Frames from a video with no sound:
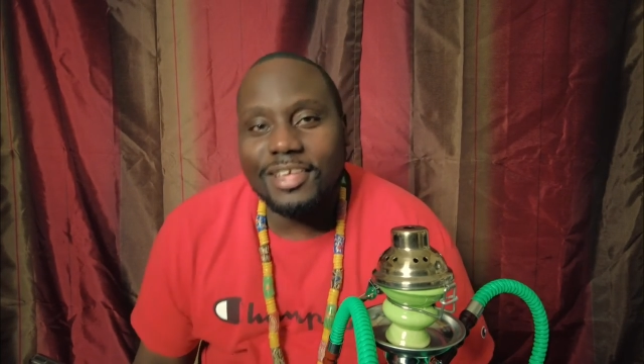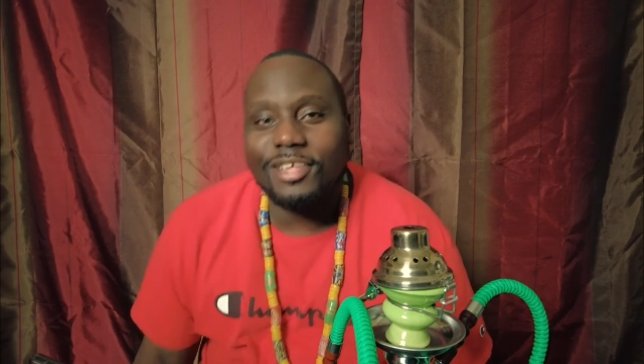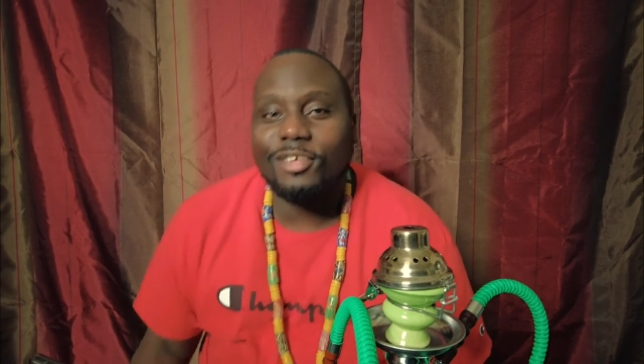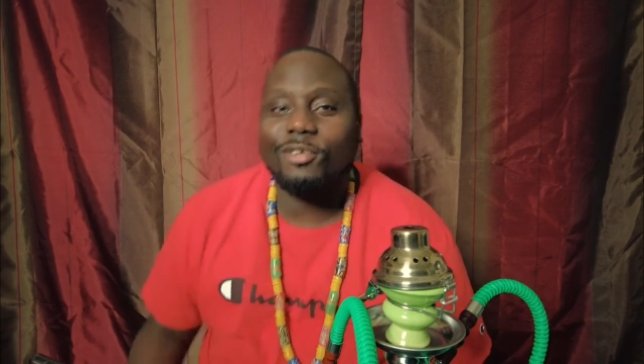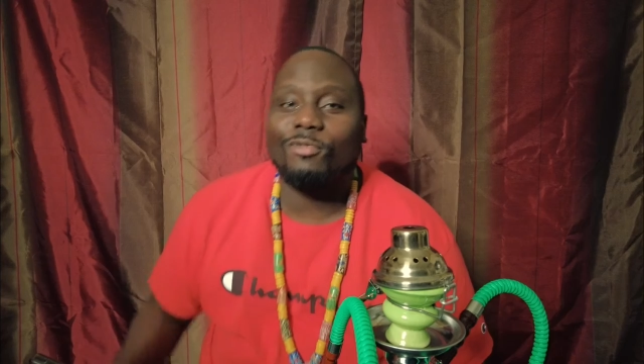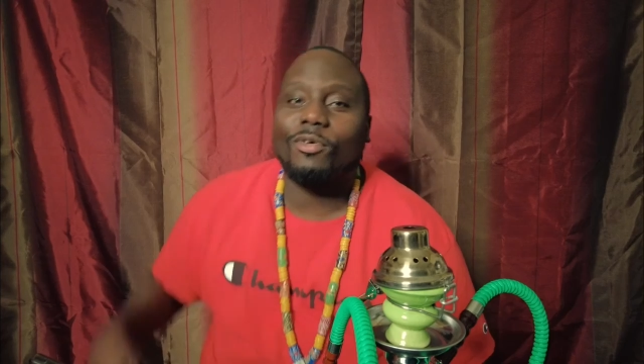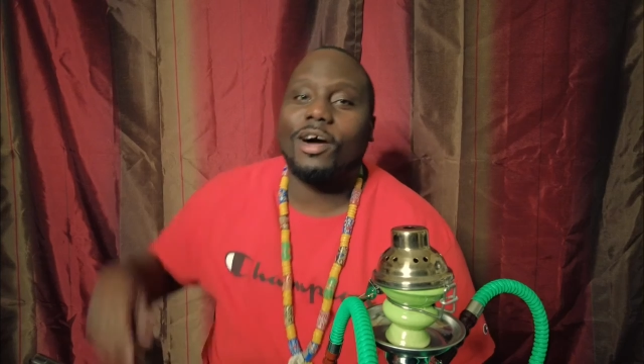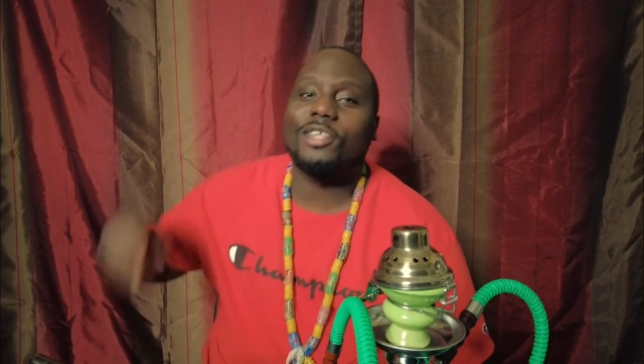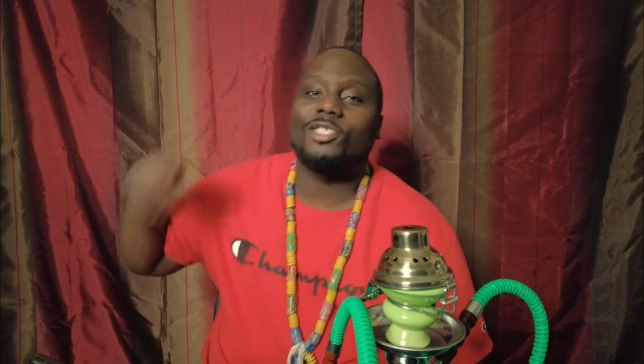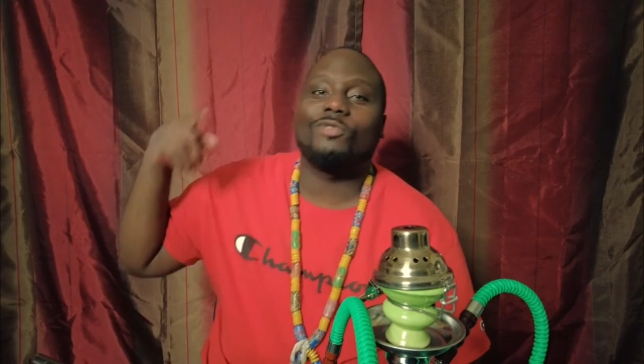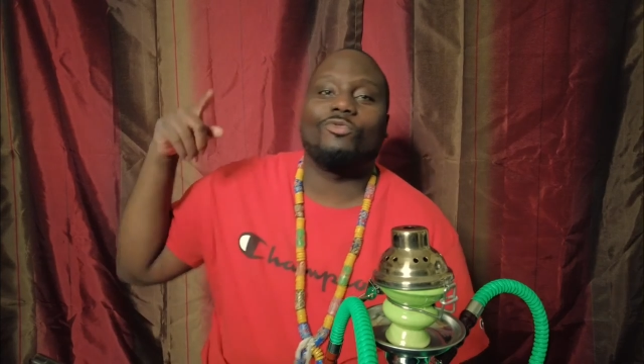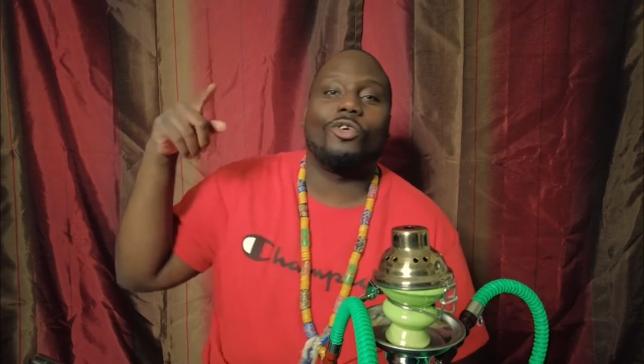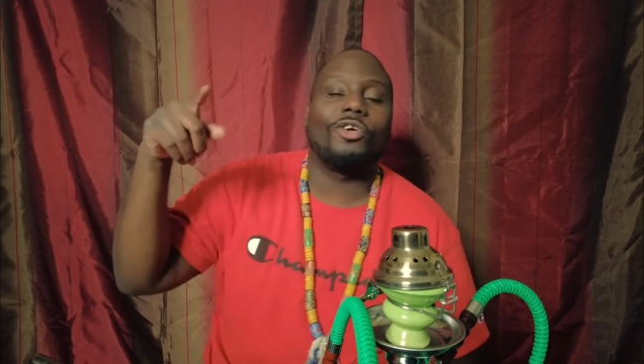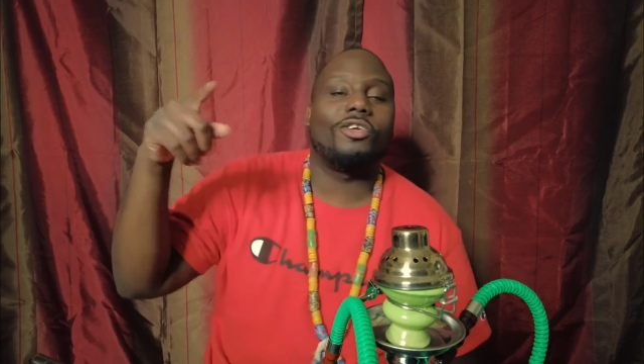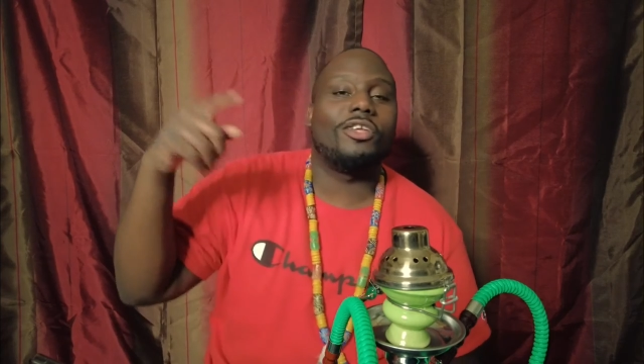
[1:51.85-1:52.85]
and you're watching
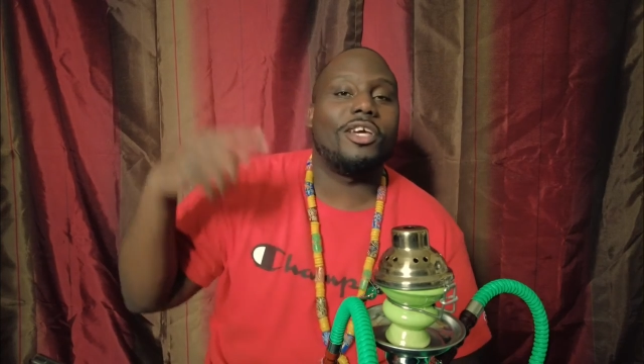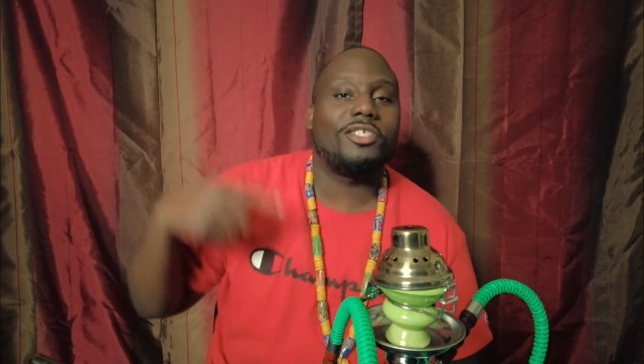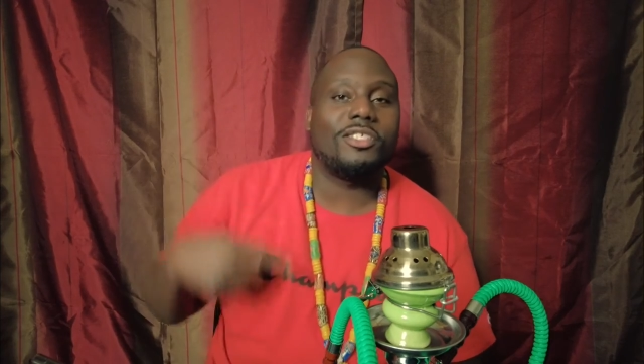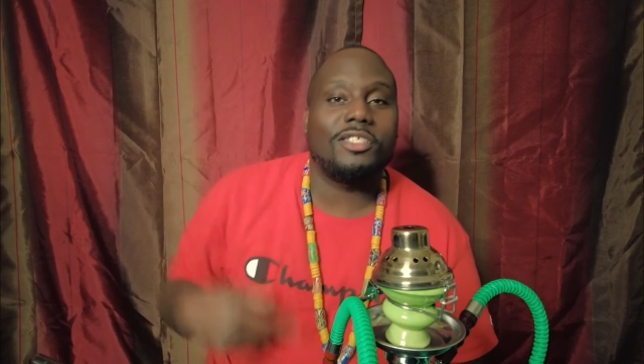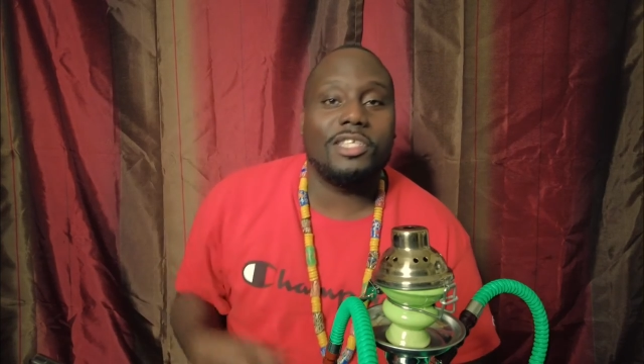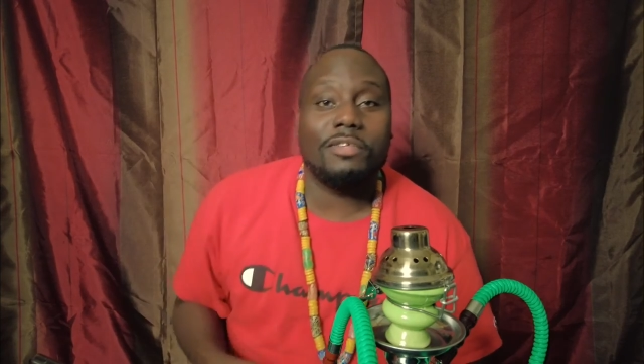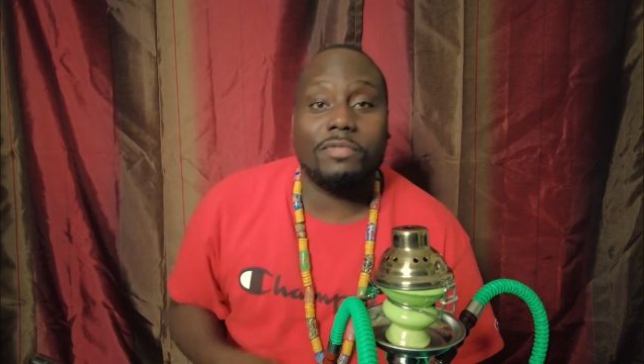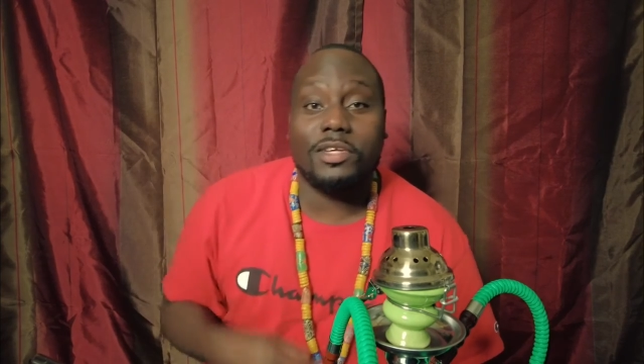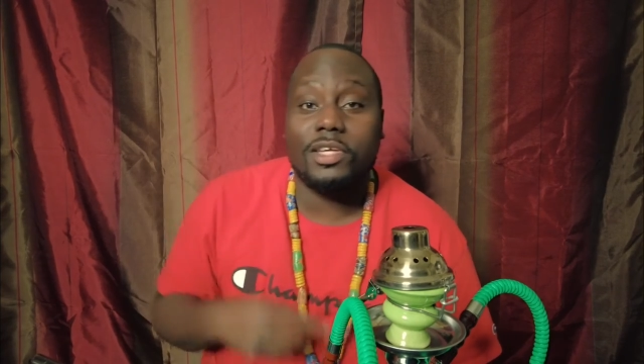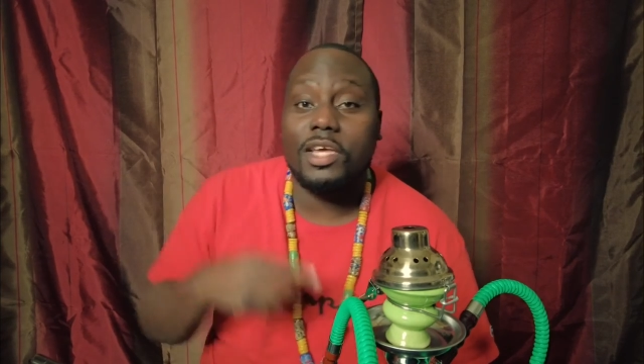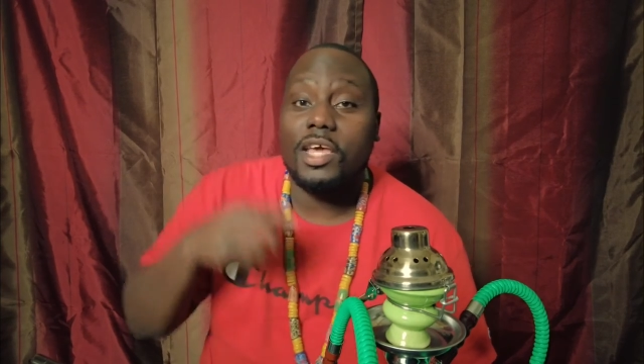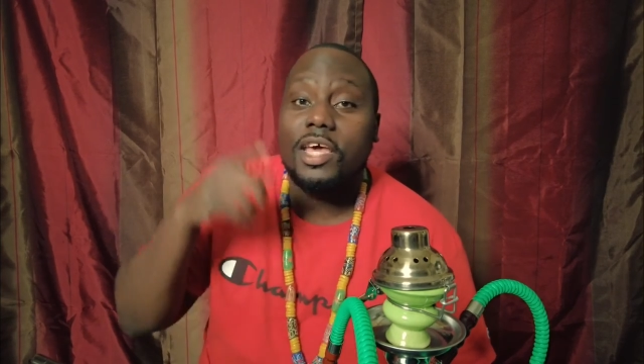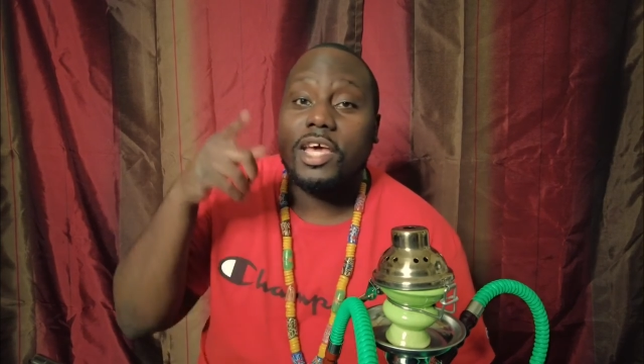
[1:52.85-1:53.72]
Royal Nation TV.